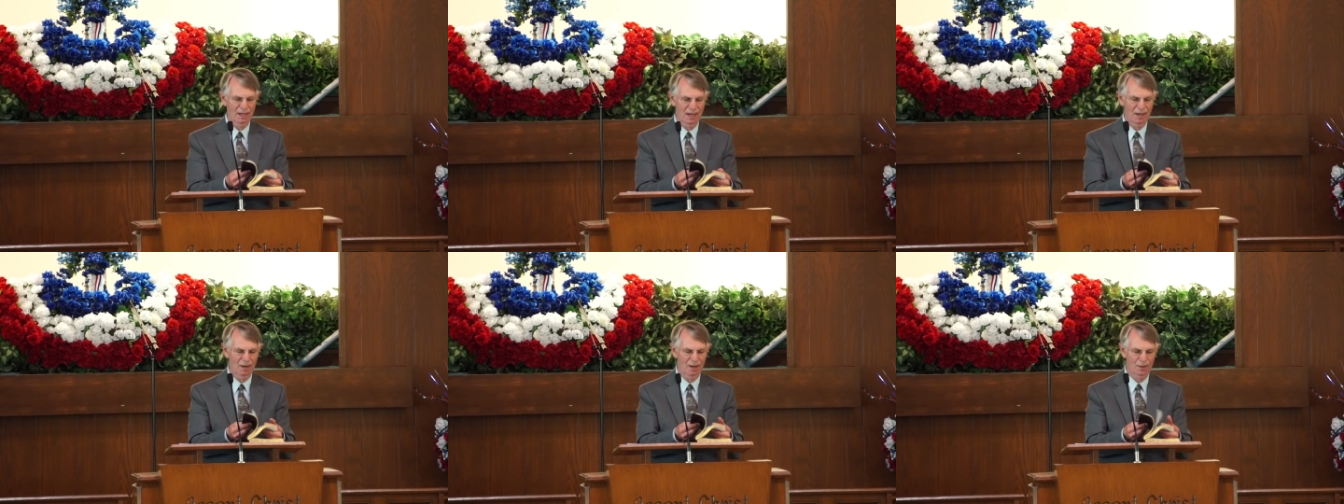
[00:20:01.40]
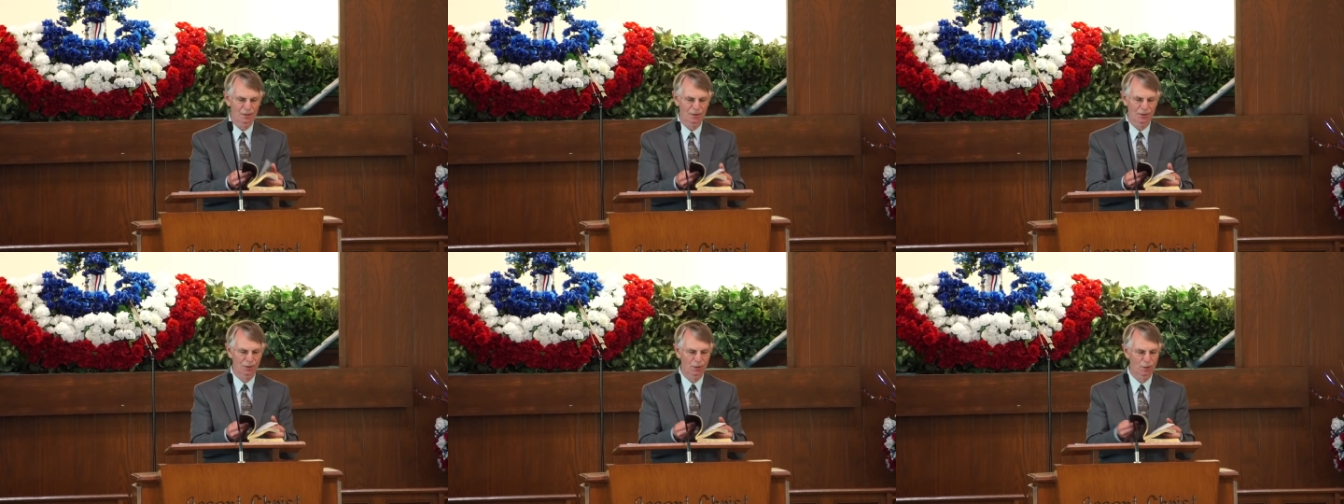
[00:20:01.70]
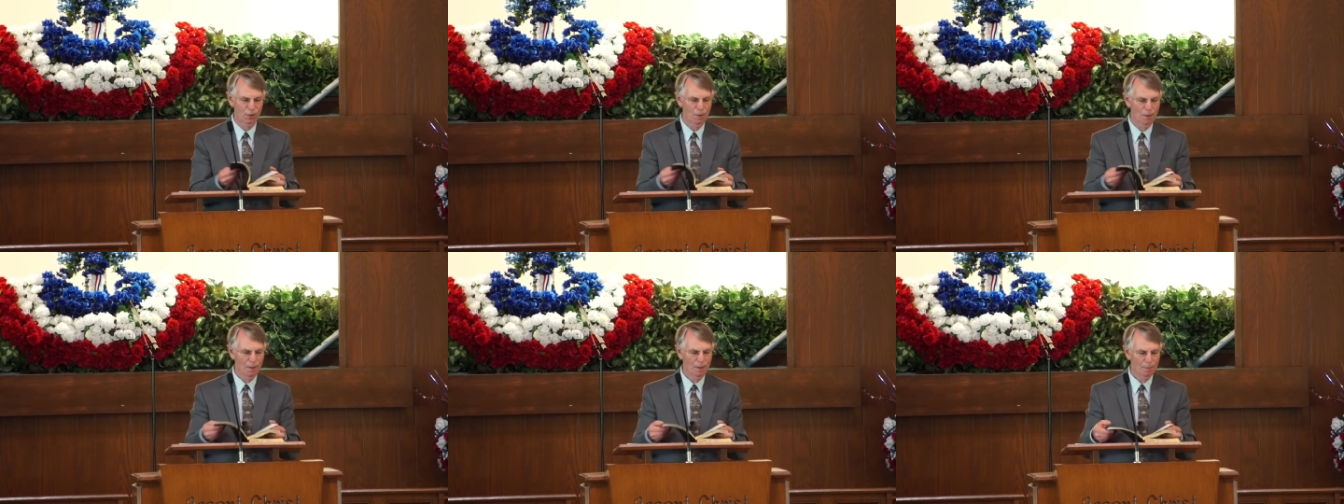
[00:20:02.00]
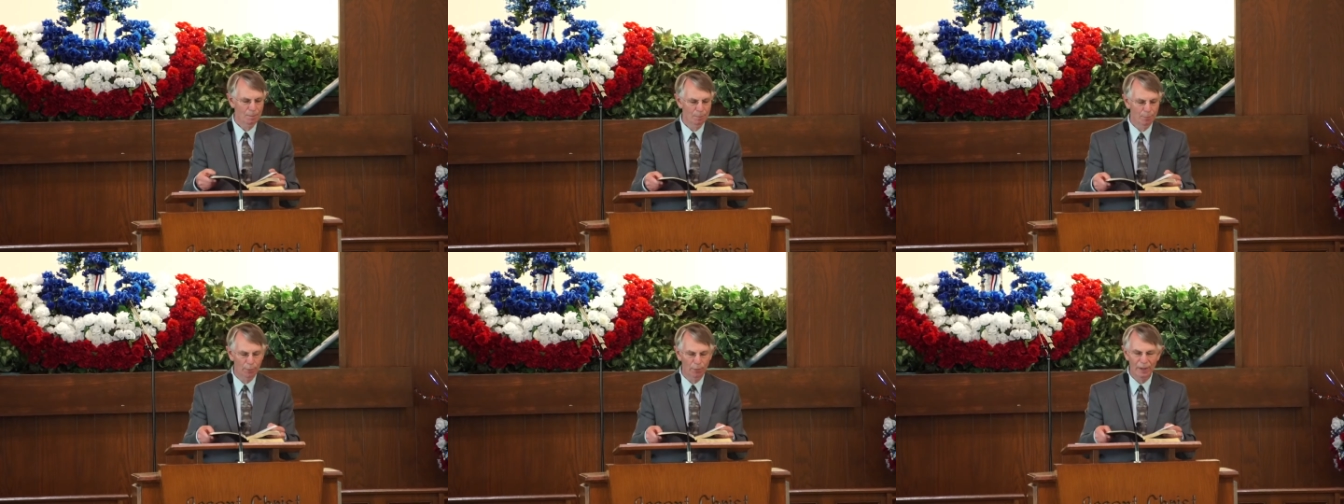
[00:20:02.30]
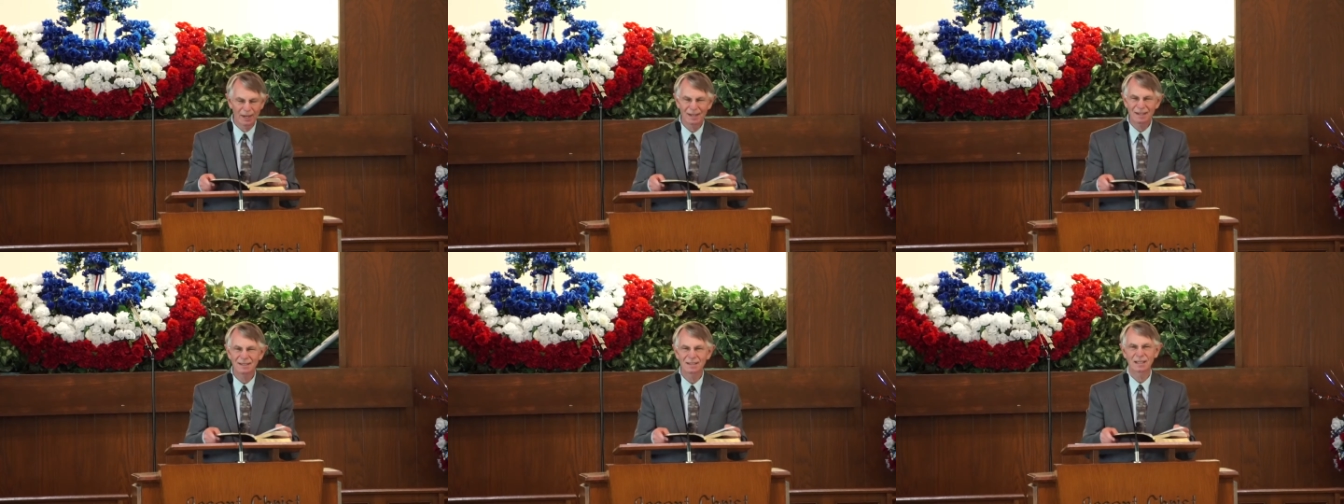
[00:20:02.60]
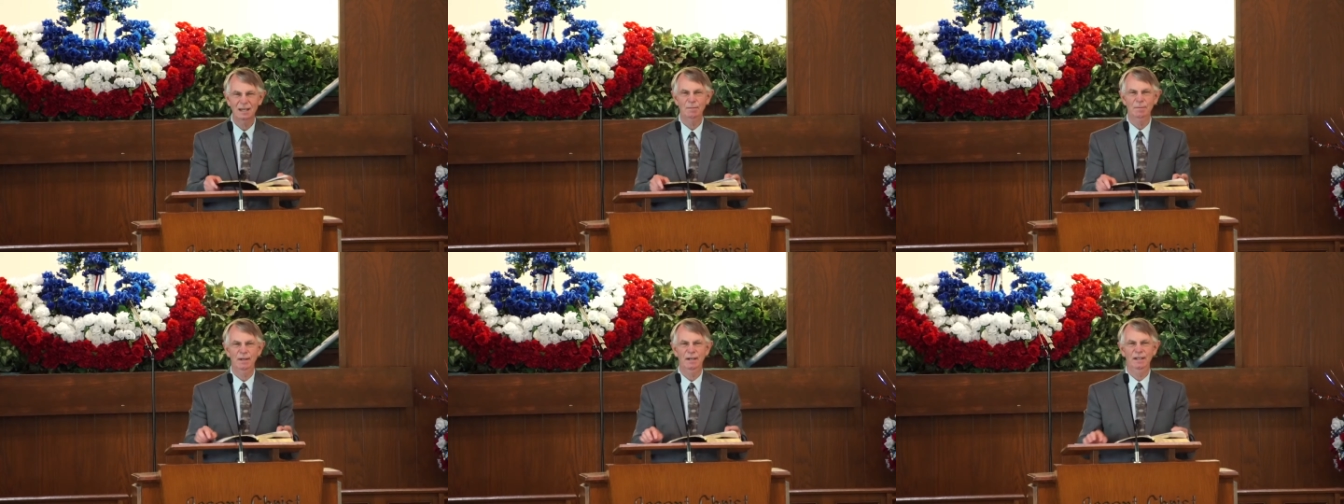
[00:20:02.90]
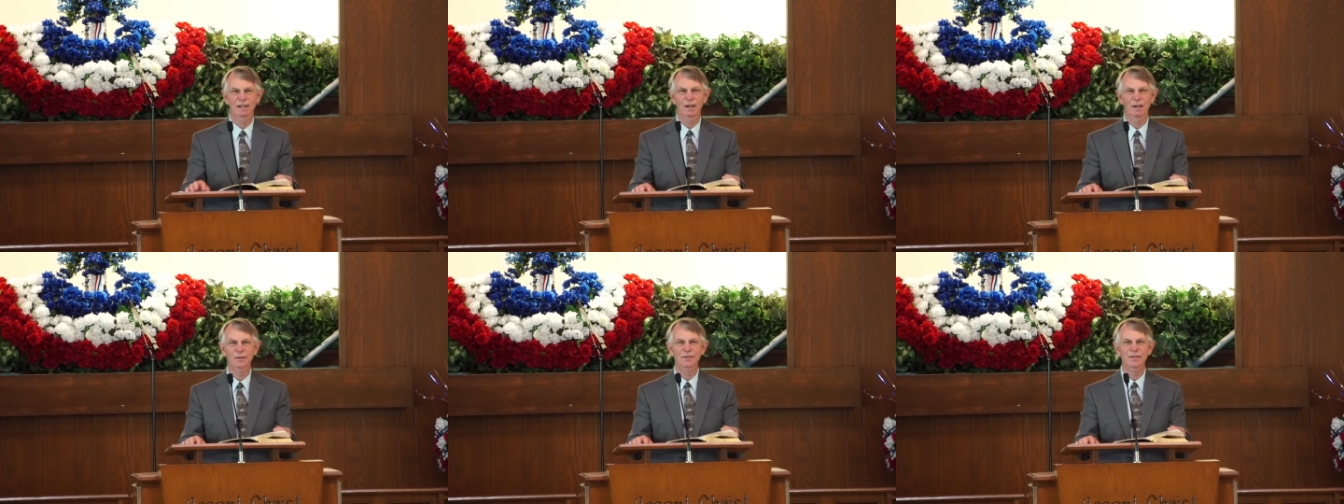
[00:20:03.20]
else, to bring
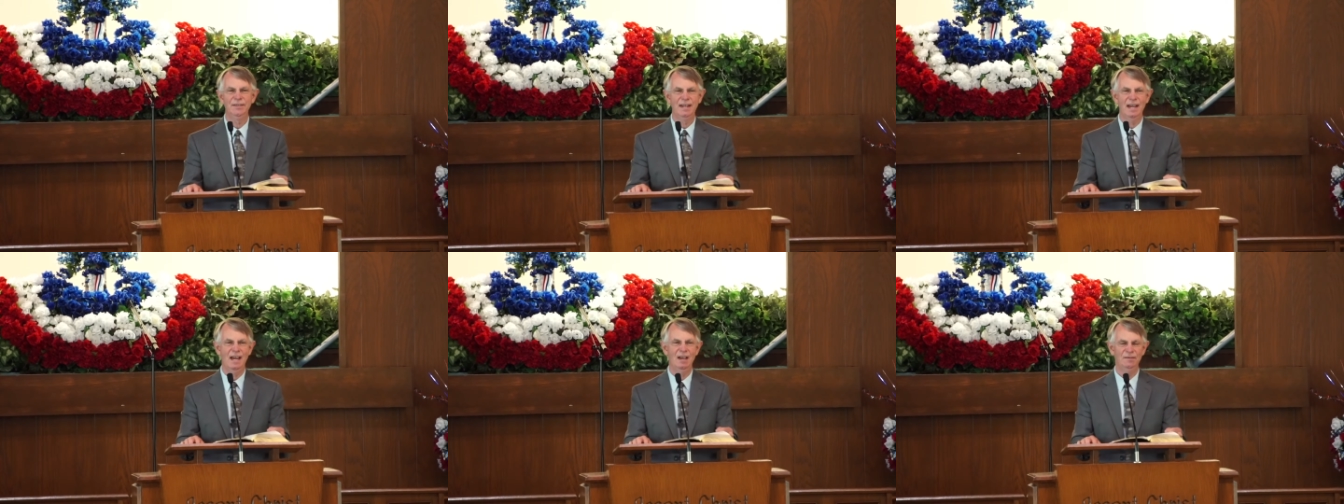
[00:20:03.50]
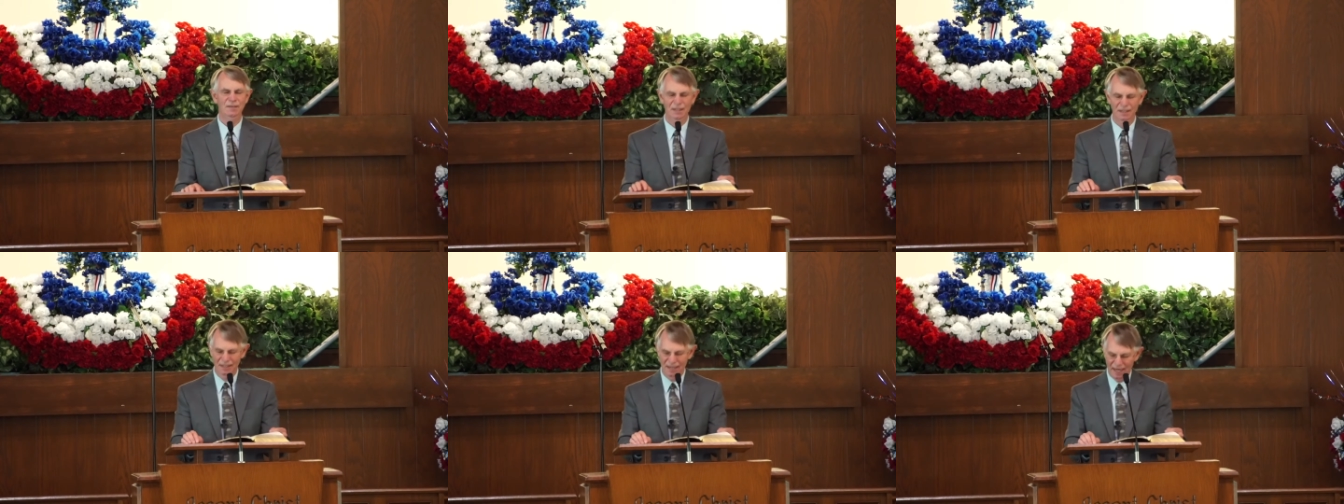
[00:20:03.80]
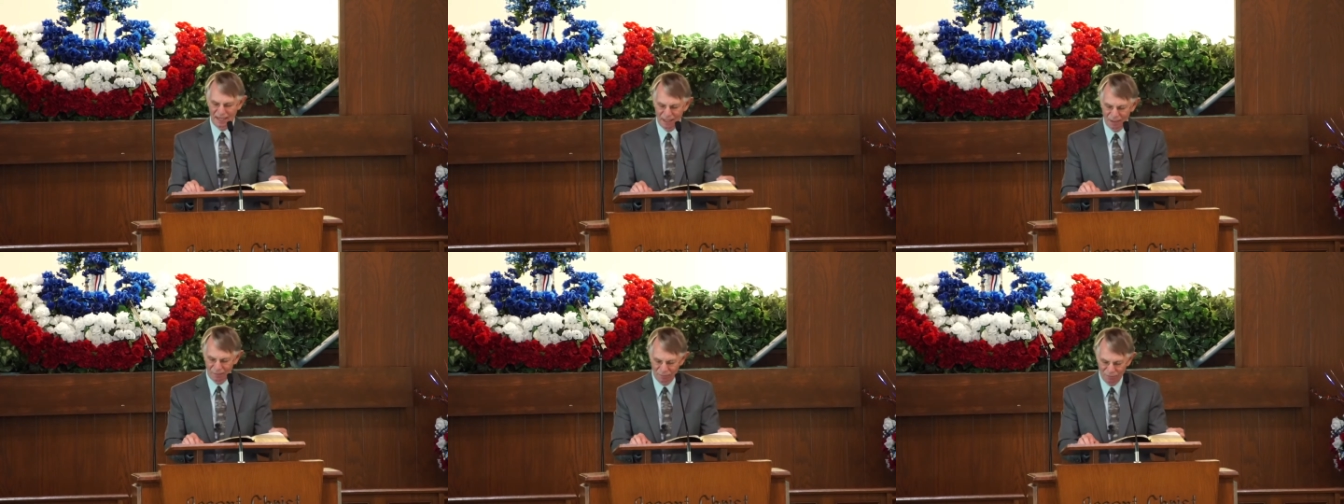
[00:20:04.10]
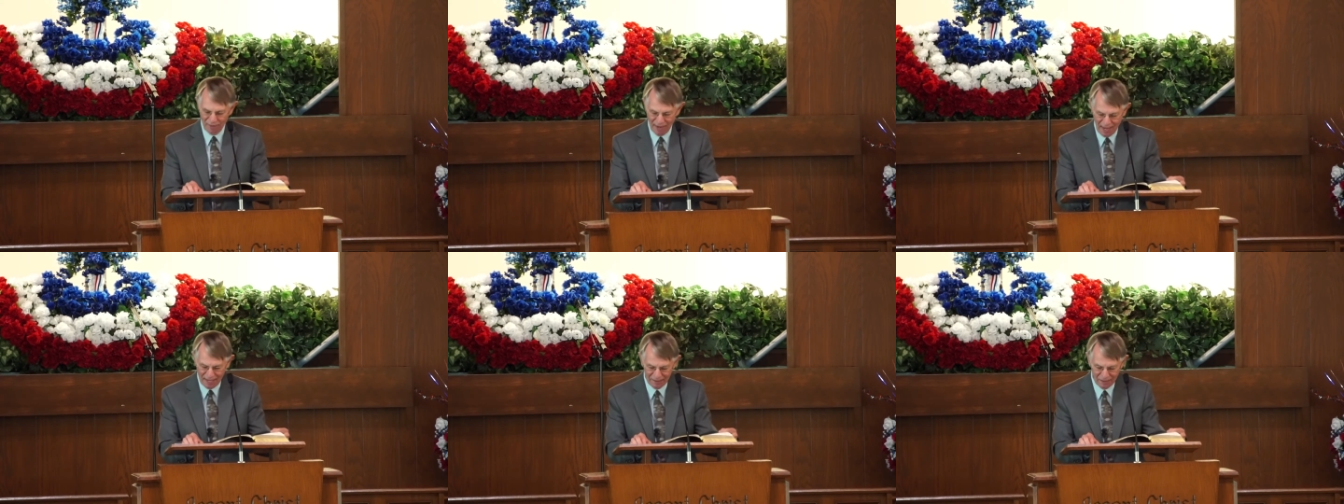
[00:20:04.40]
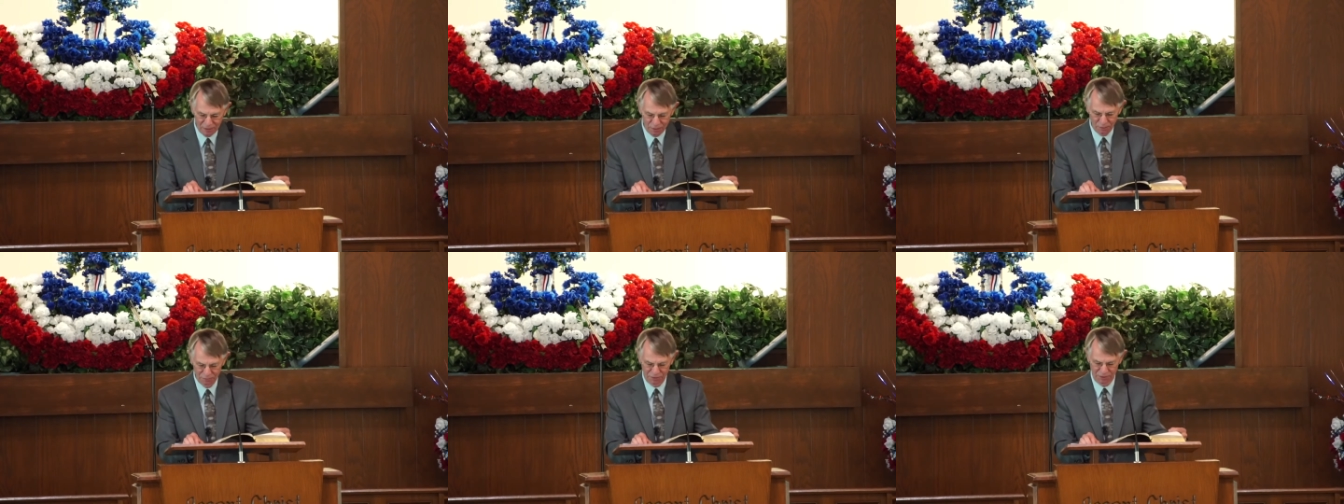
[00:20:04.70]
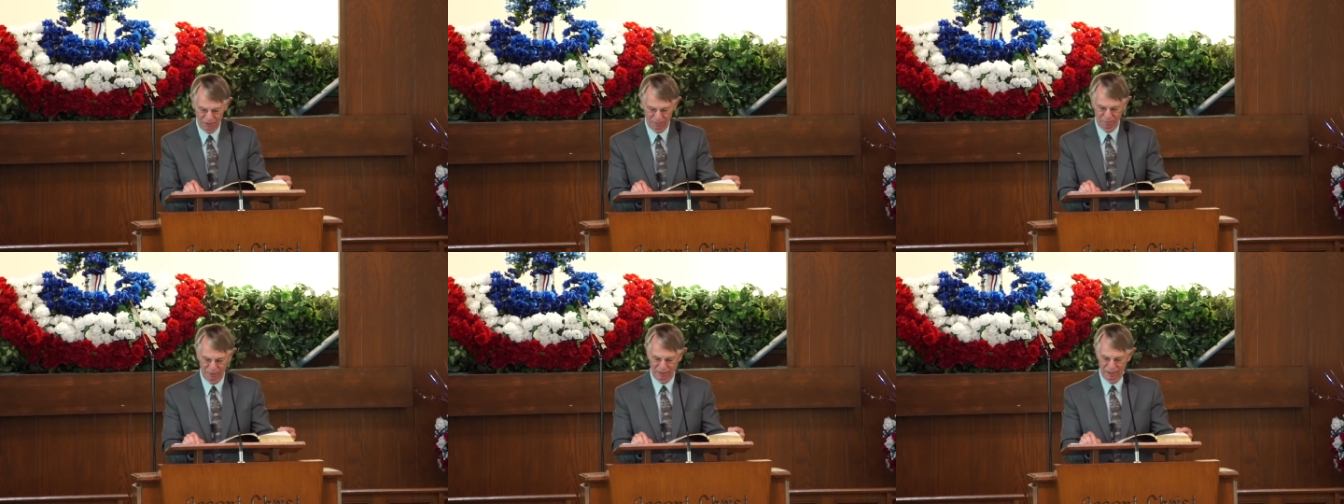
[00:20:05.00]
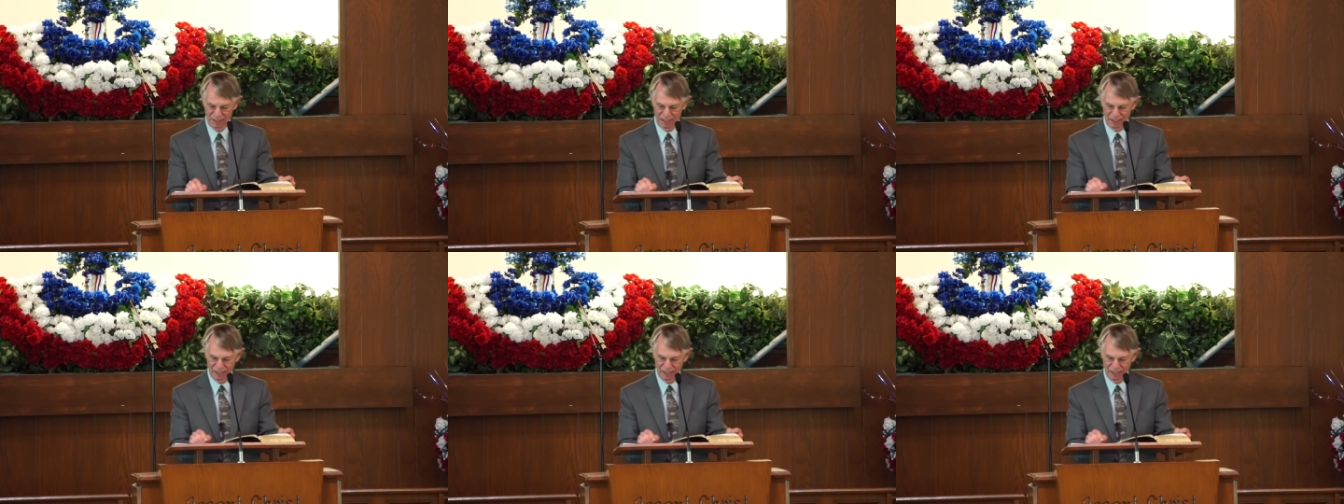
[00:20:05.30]
somebody else down, to take advantage of somebody